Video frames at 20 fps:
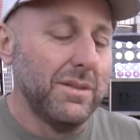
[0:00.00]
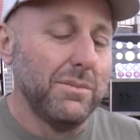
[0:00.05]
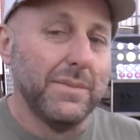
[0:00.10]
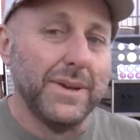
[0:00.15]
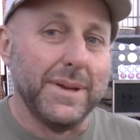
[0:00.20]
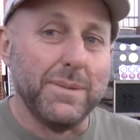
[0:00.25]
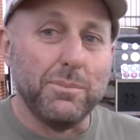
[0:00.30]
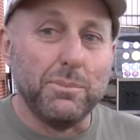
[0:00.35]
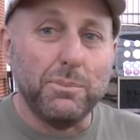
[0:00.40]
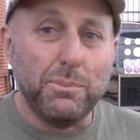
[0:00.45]

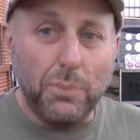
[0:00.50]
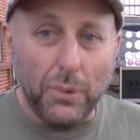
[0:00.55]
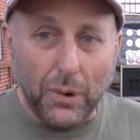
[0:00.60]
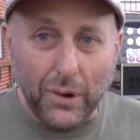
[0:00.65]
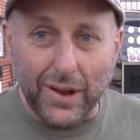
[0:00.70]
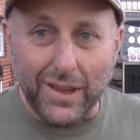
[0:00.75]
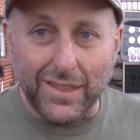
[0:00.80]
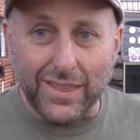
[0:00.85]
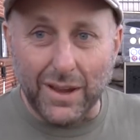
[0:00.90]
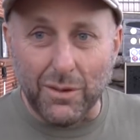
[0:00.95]
But
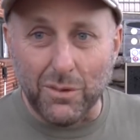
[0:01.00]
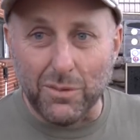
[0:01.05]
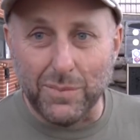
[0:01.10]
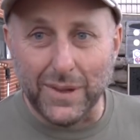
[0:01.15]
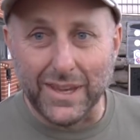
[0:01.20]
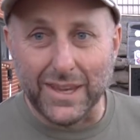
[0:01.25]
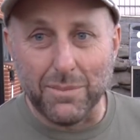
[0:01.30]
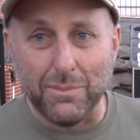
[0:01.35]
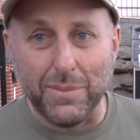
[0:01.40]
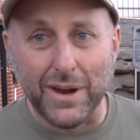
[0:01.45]
boy, they would
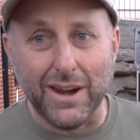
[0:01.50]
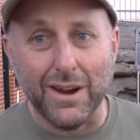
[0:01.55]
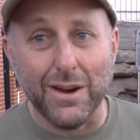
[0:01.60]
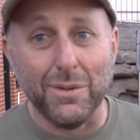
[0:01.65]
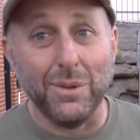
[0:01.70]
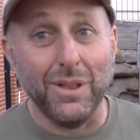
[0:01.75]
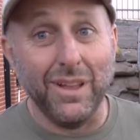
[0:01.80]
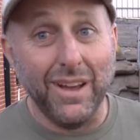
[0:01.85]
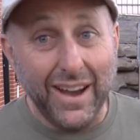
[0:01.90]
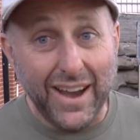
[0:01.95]
be
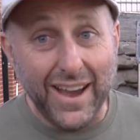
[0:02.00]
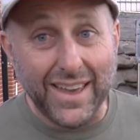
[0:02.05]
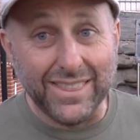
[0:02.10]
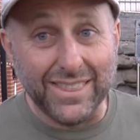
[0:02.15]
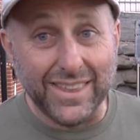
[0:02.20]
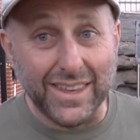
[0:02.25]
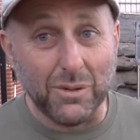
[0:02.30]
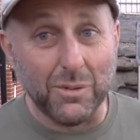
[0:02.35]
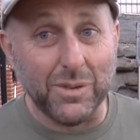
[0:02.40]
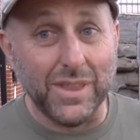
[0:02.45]
comparable. I
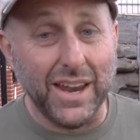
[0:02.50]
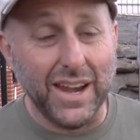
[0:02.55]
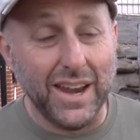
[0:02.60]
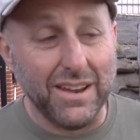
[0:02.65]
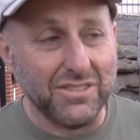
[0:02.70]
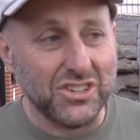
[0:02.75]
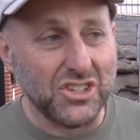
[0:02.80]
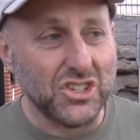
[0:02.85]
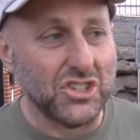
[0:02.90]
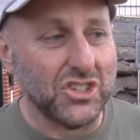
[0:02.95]
think without
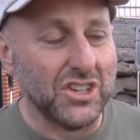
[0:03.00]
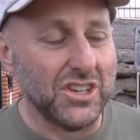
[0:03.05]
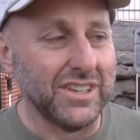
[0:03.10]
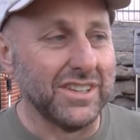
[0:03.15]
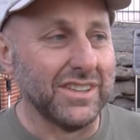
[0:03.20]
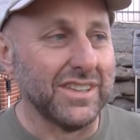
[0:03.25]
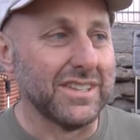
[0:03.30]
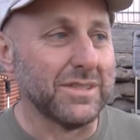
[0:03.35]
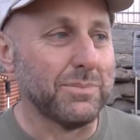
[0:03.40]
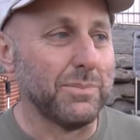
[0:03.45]
having
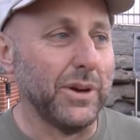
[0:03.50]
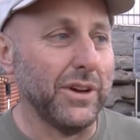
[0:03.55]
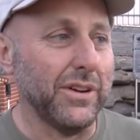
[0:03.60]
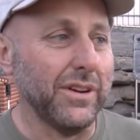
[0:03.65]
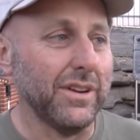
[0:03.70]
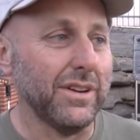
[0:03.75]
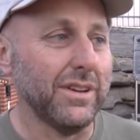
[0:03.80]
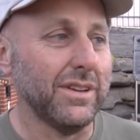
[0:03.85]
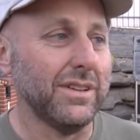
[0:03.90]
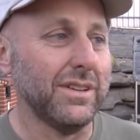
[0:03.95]
shooting this
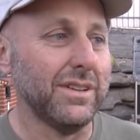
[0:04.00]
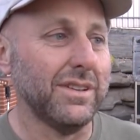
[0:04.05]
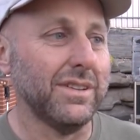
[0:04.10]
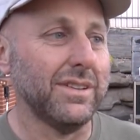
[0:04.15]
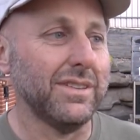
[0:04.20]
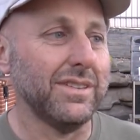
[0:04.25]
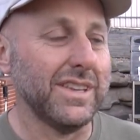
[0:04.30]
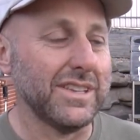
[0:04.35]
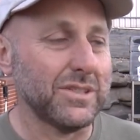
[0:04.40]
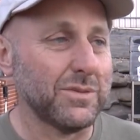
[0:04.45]
bow,
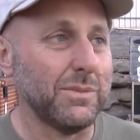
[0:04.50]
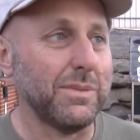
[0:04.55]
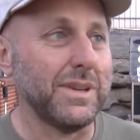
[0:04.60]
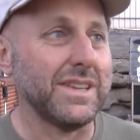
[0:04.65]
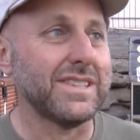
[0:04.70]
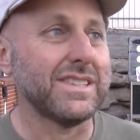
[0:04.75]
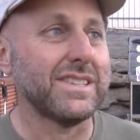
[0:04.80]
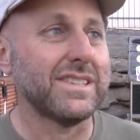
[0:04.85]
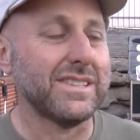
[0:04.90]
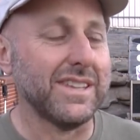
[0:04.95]
this would
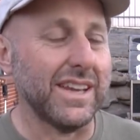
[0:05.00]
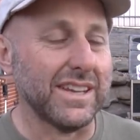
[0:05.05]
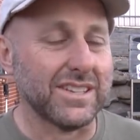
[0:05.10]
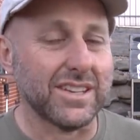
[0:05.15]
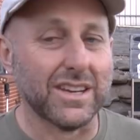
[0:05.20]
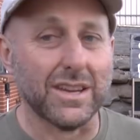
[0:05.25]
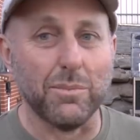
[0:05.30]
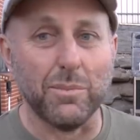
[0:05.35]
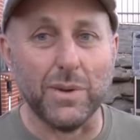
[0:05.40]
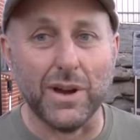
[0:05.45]
be such
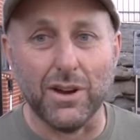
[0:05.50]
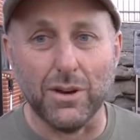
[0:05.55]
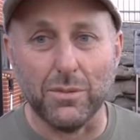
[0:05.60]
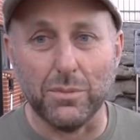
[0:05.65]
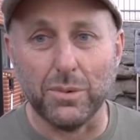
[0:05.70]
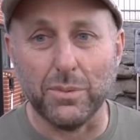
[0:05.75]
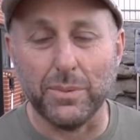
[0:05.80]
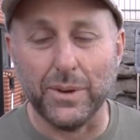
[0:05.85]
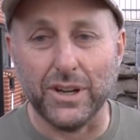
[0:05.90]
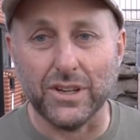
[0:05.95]
a
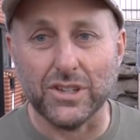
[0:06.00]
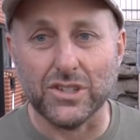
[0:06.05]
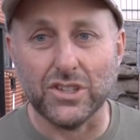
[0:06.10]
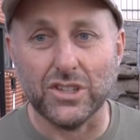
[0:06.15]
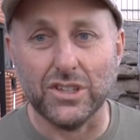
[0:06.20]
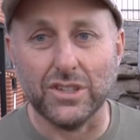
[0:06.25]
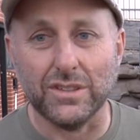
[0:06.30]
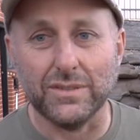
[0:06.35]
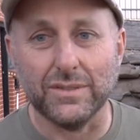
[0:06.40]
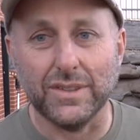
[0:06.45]
comparable bow to
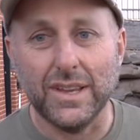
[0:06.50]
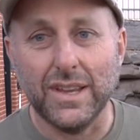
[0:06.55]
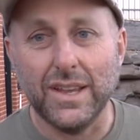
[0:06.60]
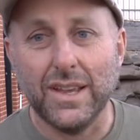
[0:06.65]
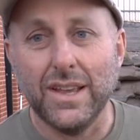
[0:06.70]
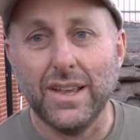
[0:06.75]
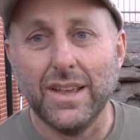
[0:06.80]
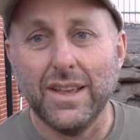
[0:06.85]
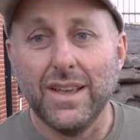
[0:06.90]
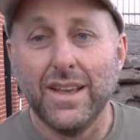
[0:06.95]
shoot.
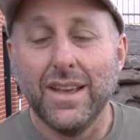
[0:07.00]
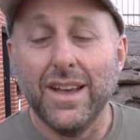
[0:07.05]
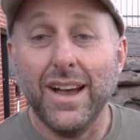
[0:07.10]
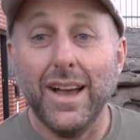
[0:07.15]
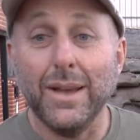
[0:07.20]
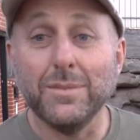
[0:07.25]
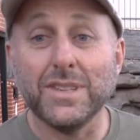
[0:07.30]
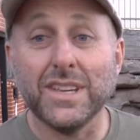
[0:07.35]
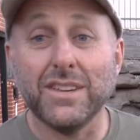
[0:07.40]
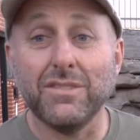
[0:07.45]

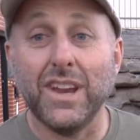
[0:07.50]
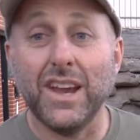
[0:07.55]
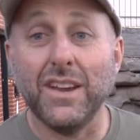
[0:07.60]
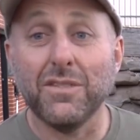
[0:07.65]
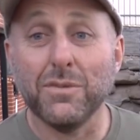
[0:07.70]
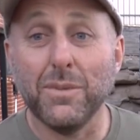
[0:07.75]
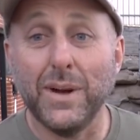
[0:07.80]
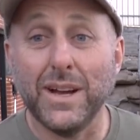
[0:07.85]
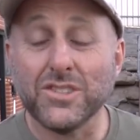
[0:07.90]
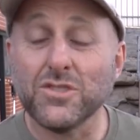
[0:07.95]
I'm Stephen Ham
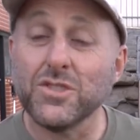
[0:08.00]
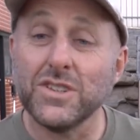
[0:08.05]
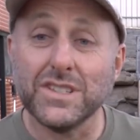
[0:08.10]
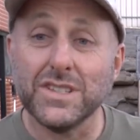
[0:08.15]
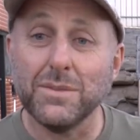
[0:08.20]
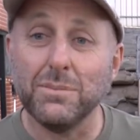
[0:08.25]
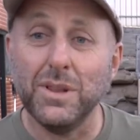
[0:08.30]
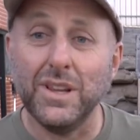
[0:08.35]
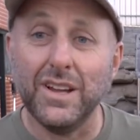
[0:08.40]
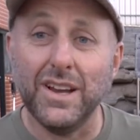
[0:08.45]
from Archery
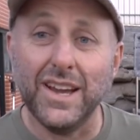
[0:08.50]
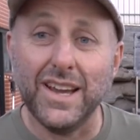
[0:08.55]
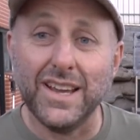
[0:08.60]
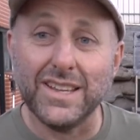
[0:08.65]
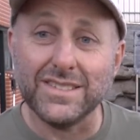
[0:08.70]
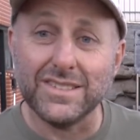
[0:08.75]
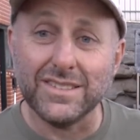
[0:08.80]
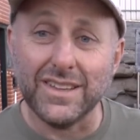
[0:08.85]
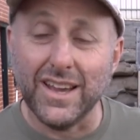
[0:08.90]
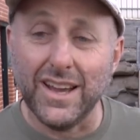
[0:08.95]

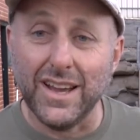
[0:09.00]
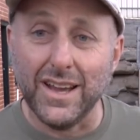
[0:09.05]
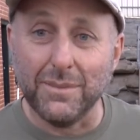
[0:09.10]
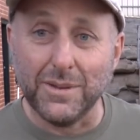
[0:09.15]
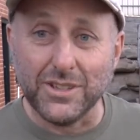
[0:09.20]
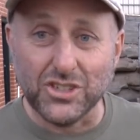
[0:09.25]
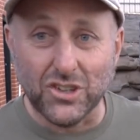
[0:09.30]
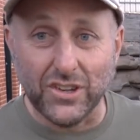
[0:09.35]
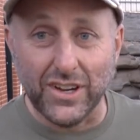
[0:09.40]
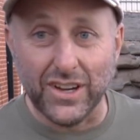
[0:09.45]
Supplies. Um,
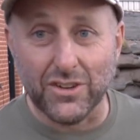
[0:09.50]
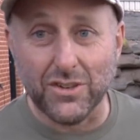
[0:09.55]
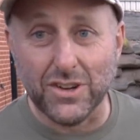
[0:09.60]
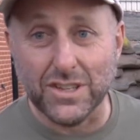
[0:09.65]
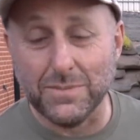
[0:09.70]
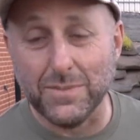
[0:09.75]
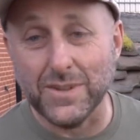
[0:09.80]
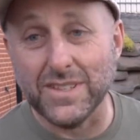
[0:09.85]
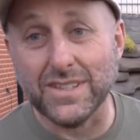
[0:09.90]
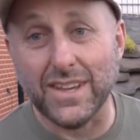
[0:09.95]
enjoy your
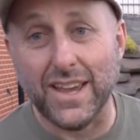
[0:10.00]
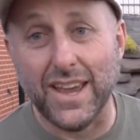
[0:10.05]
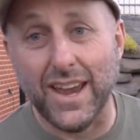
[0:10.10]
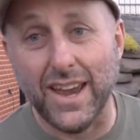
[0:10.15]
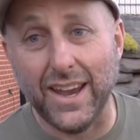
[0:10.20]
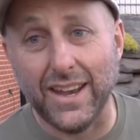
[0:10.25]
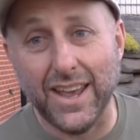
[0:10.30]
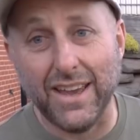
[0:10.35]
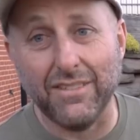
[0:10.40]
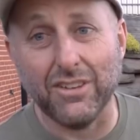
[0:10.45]
Christmas
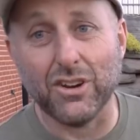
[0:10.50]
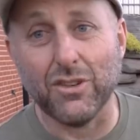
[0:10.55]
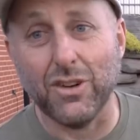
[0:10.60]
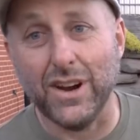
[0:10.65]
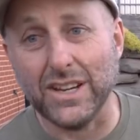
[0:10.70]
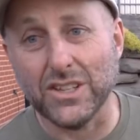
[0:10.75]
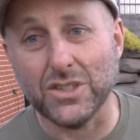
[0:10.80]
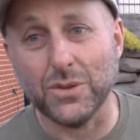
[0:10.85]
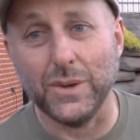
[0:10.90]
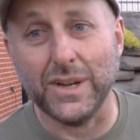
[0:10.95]
and have a
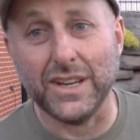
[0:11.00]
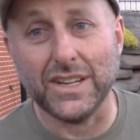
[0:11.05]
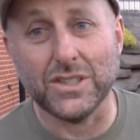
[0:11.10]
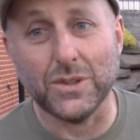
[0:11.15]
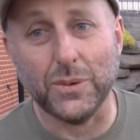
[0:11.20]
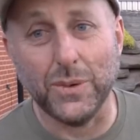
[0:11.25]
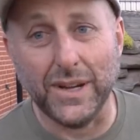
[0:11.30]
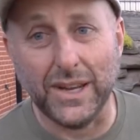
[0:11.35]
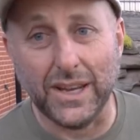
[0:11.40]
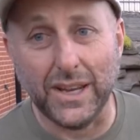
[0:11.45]
great
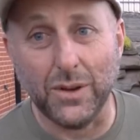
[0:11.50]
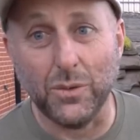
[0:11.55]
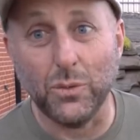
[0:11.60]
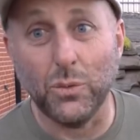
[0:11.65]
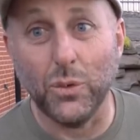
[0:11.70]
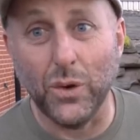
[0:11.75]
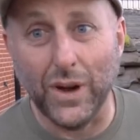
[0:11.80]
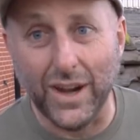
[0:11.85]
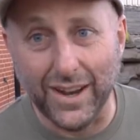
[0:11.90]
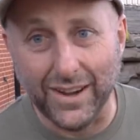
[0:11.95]

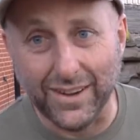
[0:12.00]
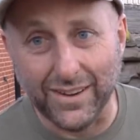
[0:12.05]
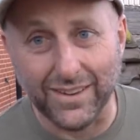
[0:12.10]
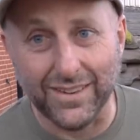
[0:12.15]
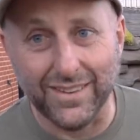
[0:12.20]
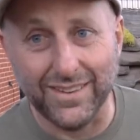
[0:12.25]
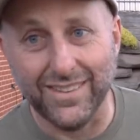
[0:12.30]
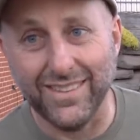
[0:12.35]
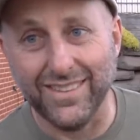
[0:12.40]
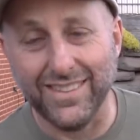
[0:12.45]
2021.
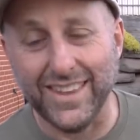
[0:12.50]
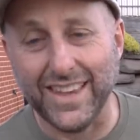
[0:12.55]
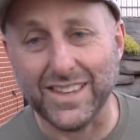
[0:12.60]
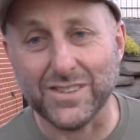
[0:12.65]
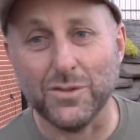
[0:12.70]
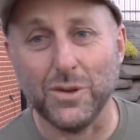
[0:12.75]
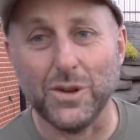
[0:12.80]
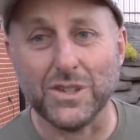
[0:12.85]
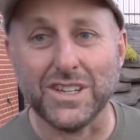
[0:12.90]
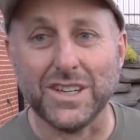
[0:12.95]
Thanks
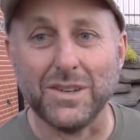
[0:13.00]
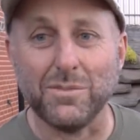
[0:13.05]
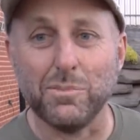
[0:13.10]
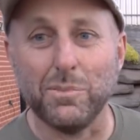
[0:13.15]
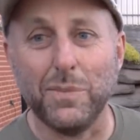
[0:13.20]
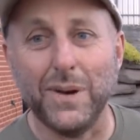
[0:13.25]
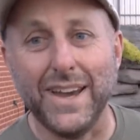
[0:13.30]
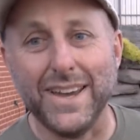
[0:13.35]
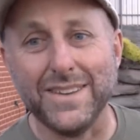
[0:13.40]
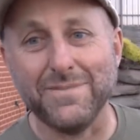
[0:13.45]
for watching.
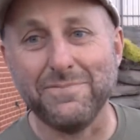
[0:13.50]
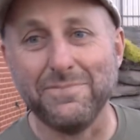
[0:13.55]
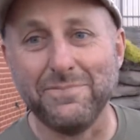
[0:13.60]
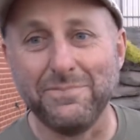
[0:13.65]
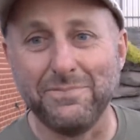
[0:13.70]
Bye.